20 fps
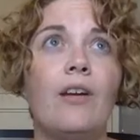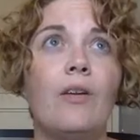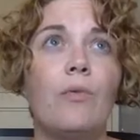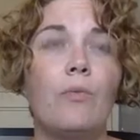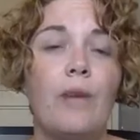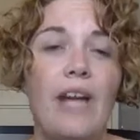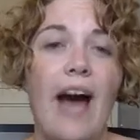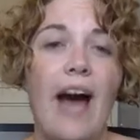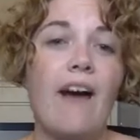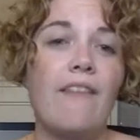
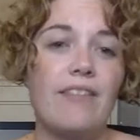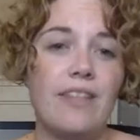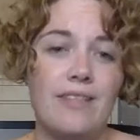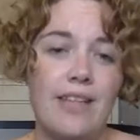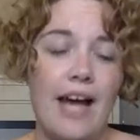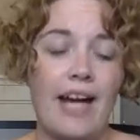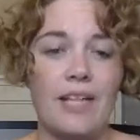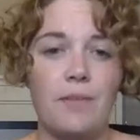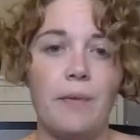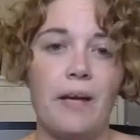we have this
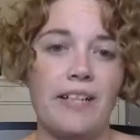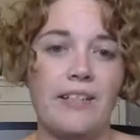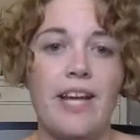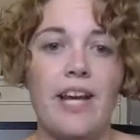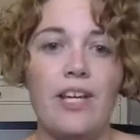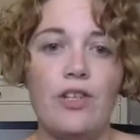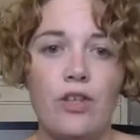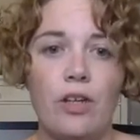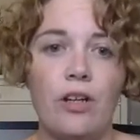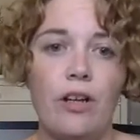
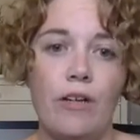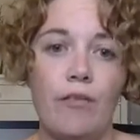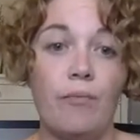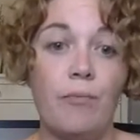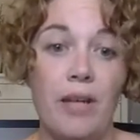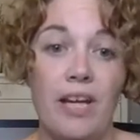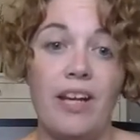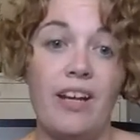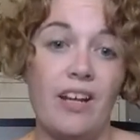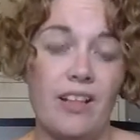expectation of
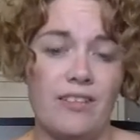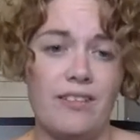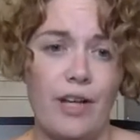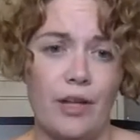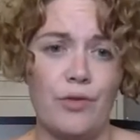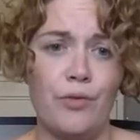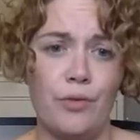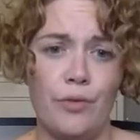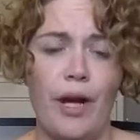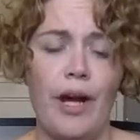being a
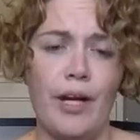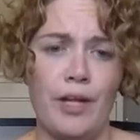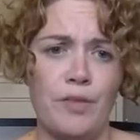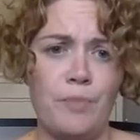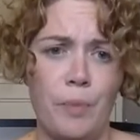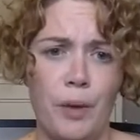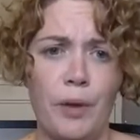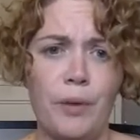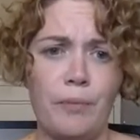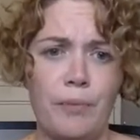sexual
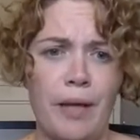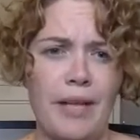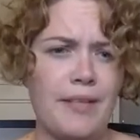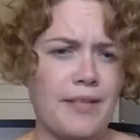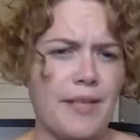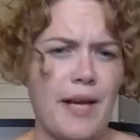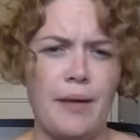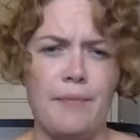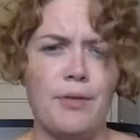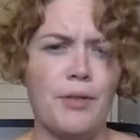expert by the
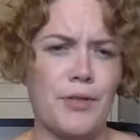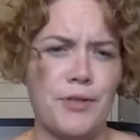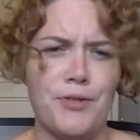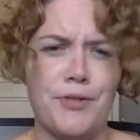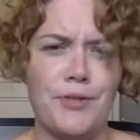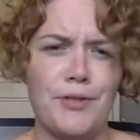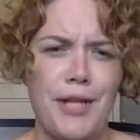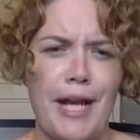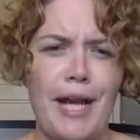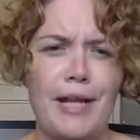time you're a
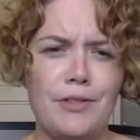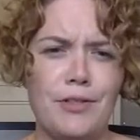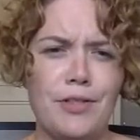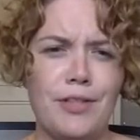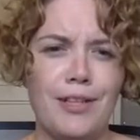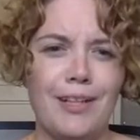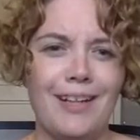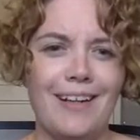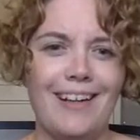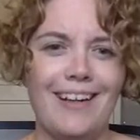certain age
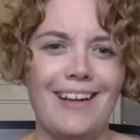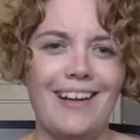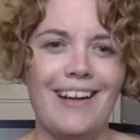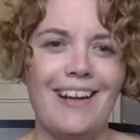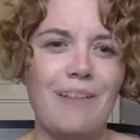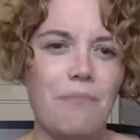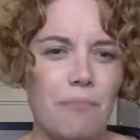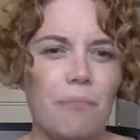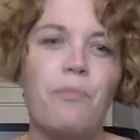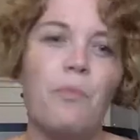
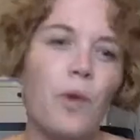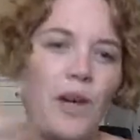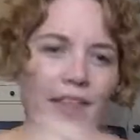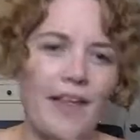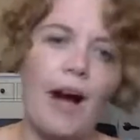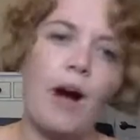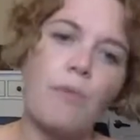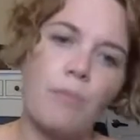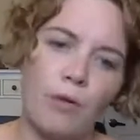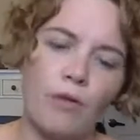
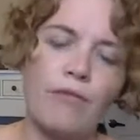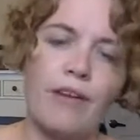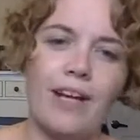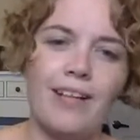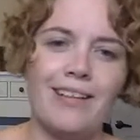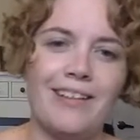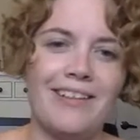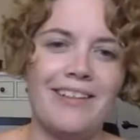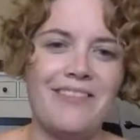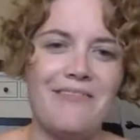without
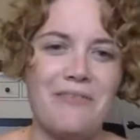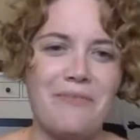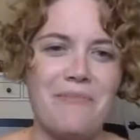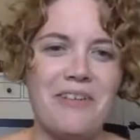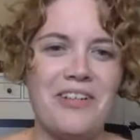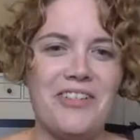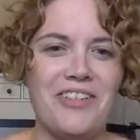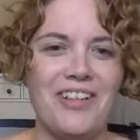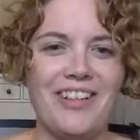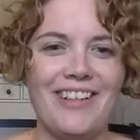providing the
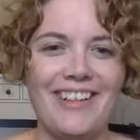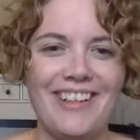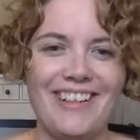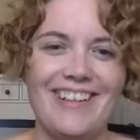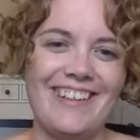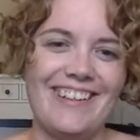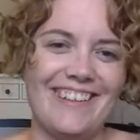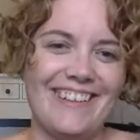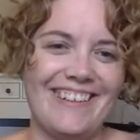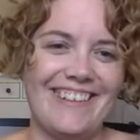information.
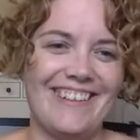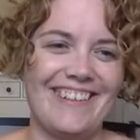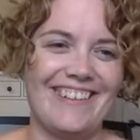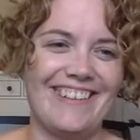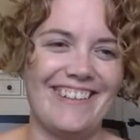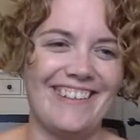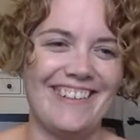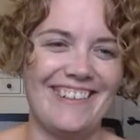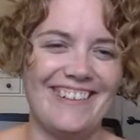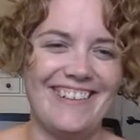
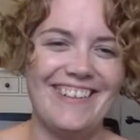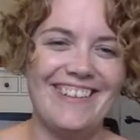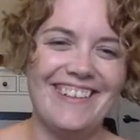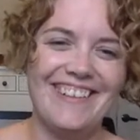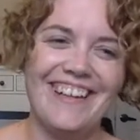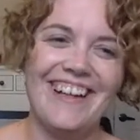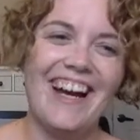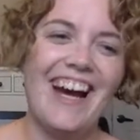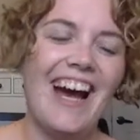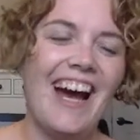
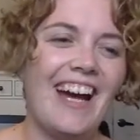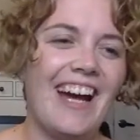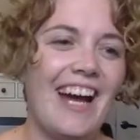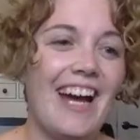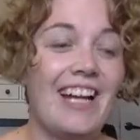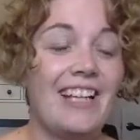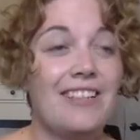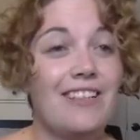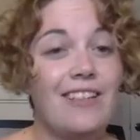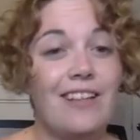
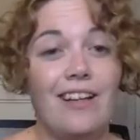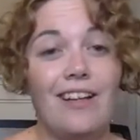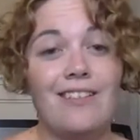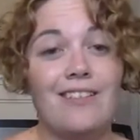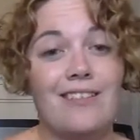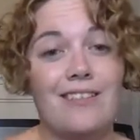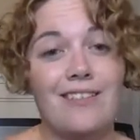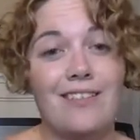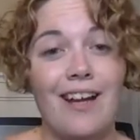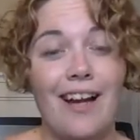
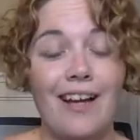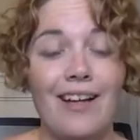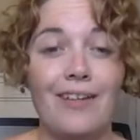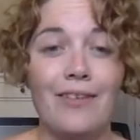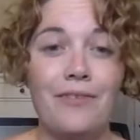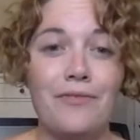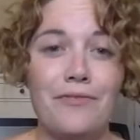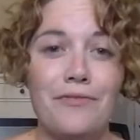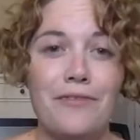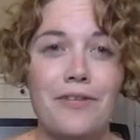It's kind
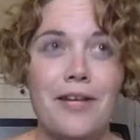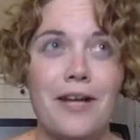of,